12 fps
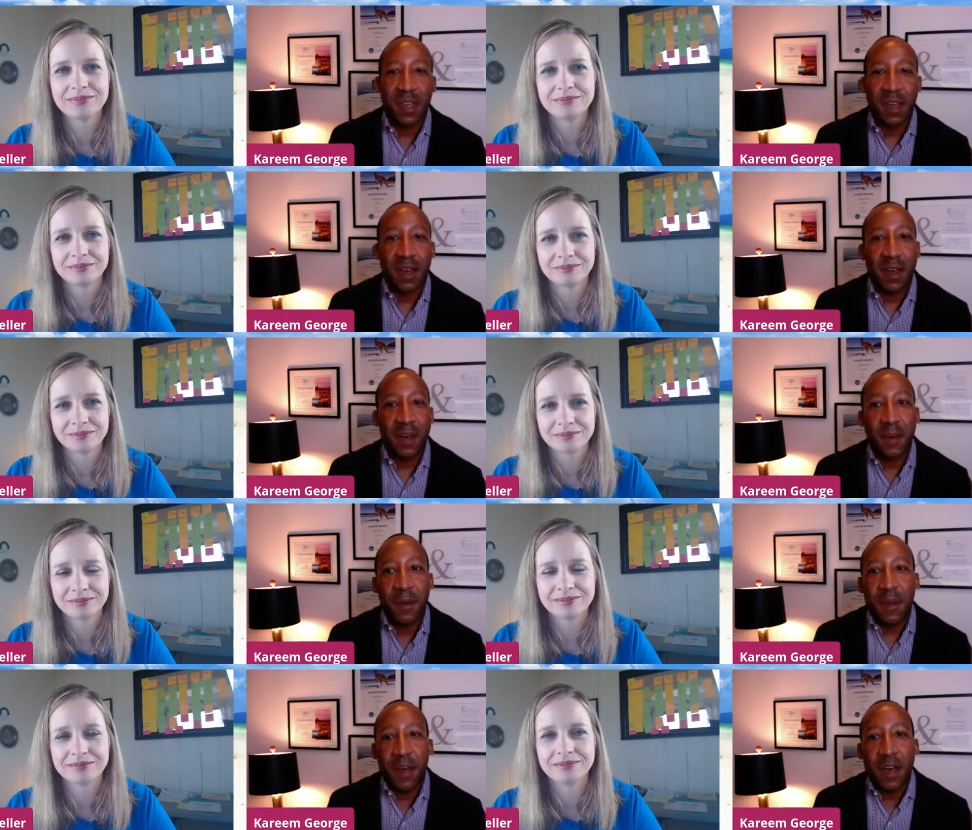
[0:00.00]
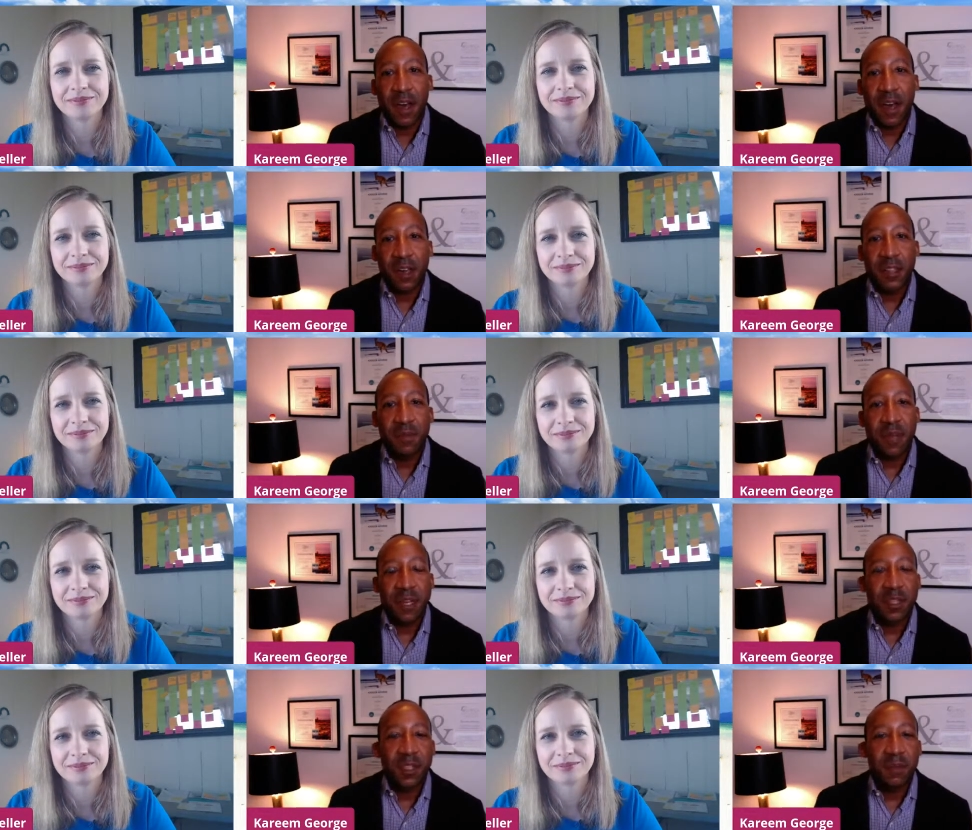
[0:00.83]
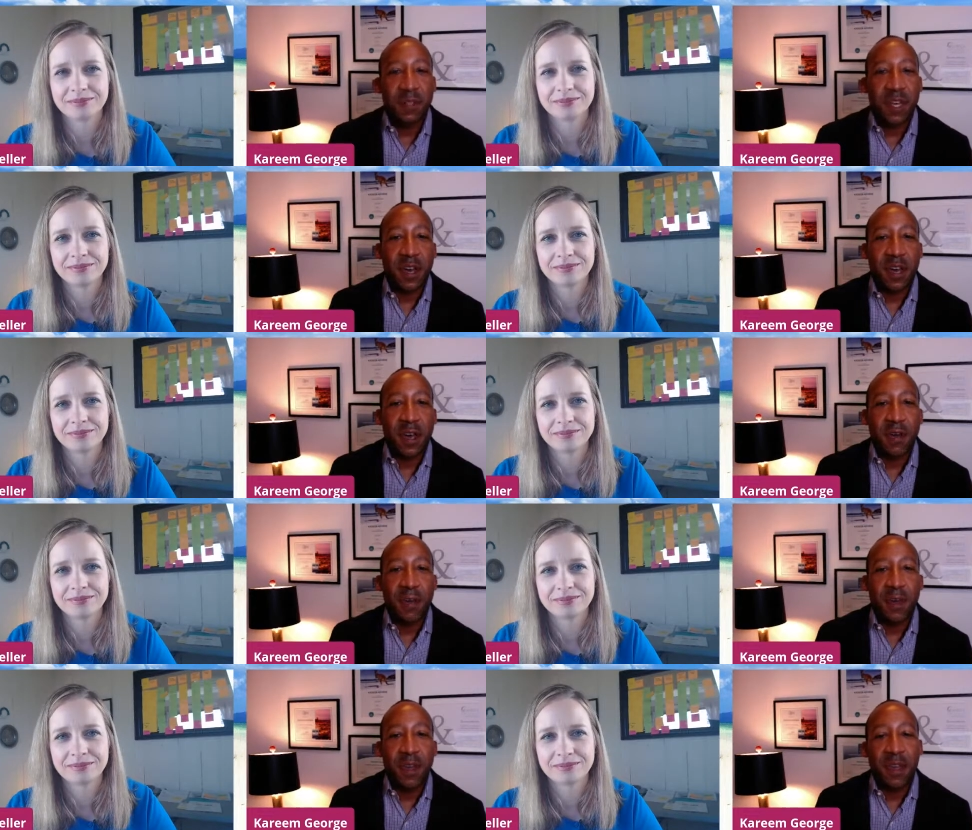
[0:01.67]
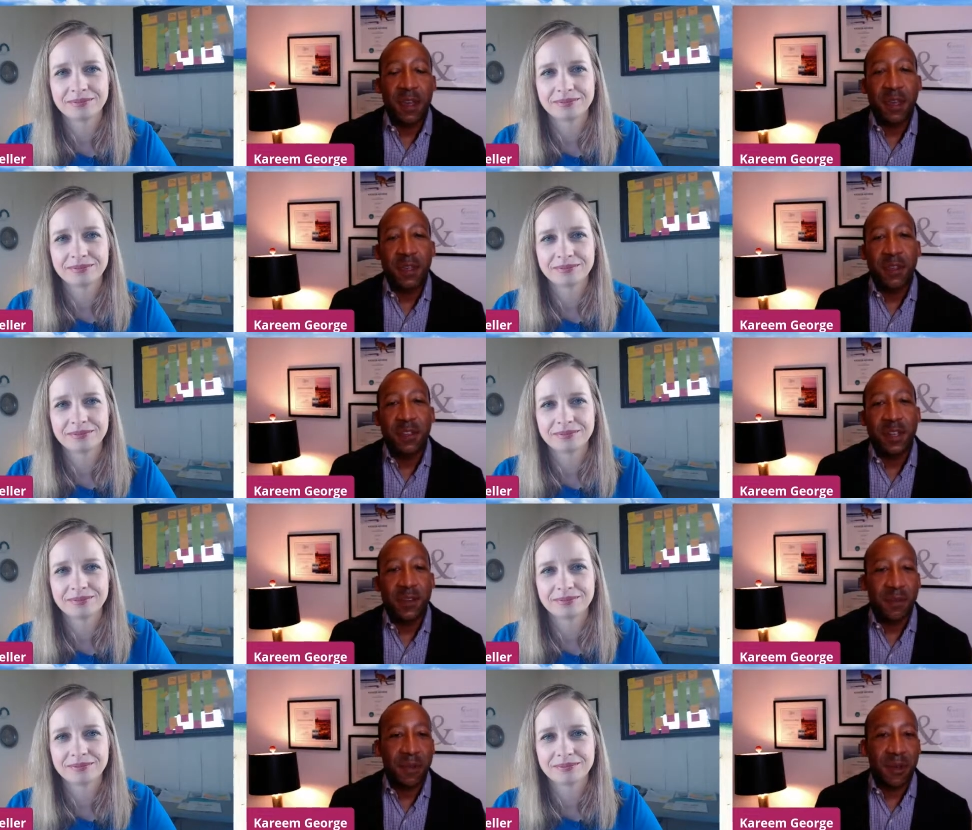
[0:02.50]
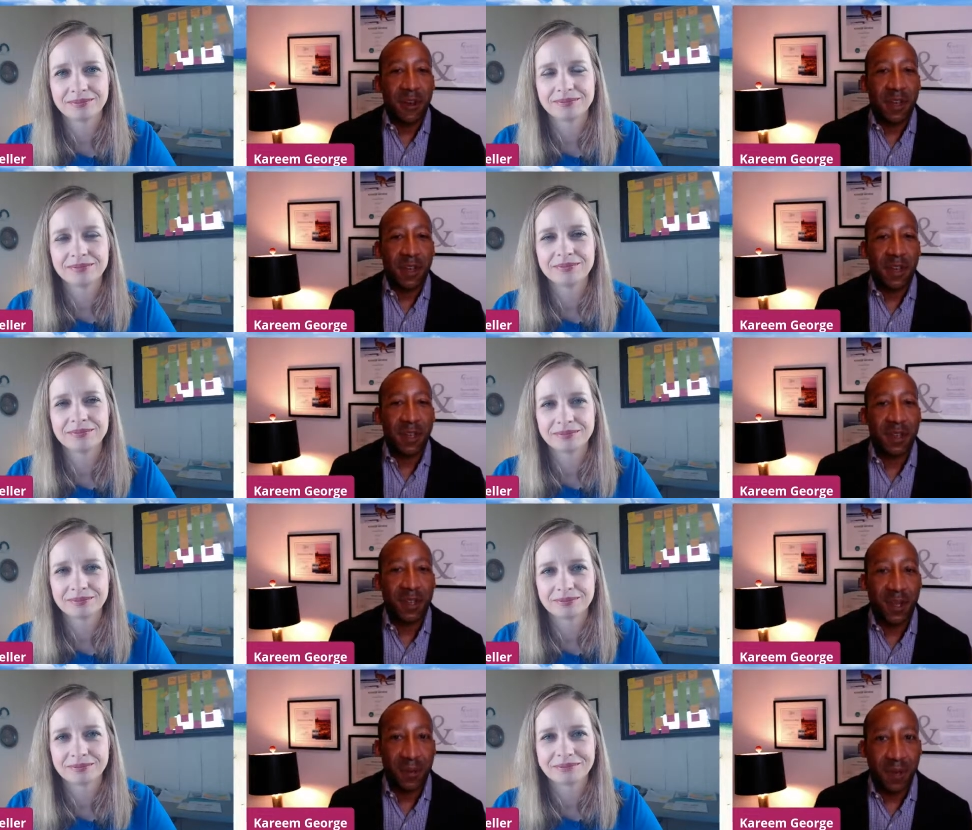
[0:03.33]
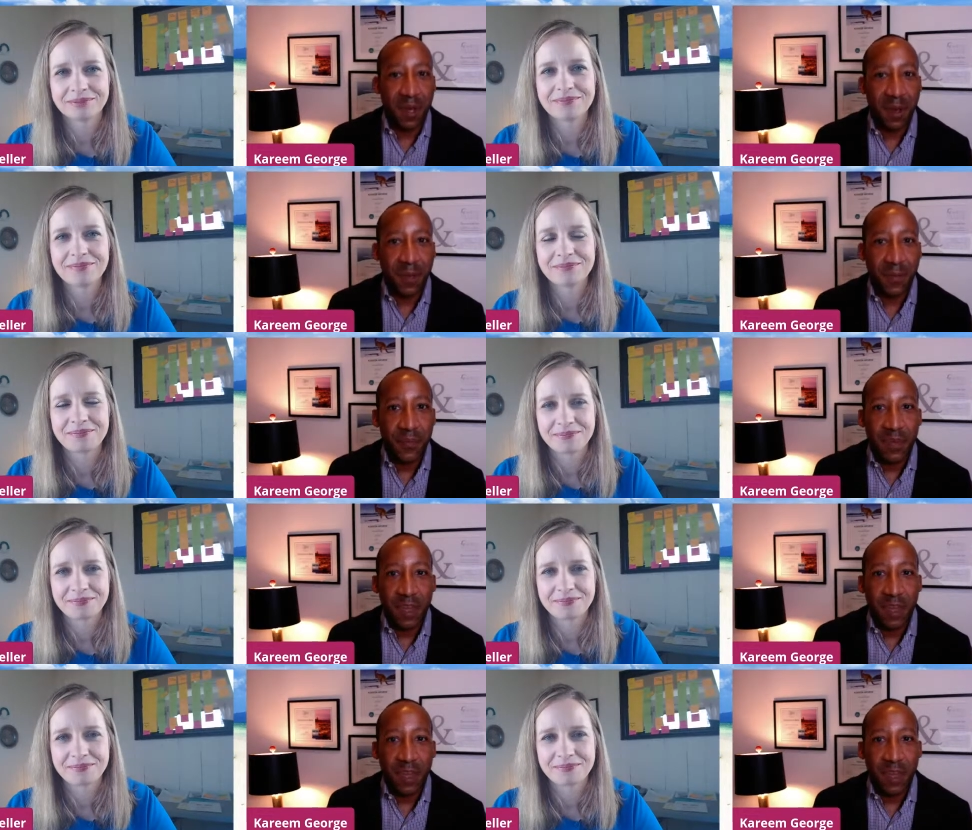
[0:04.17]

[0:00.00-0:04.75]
Speaker 1: Uh, mm-hmm. Spent some time in South America, in Colombia.